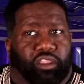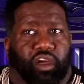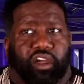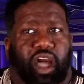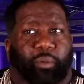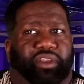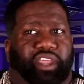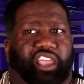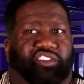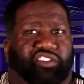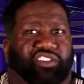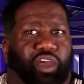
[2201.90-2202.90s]
the
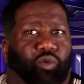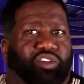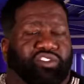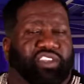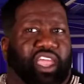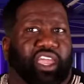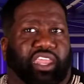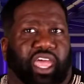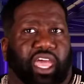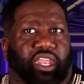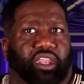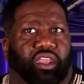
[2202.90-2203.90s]
accommodations that we stayed
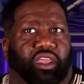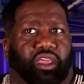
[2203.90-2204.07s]
at.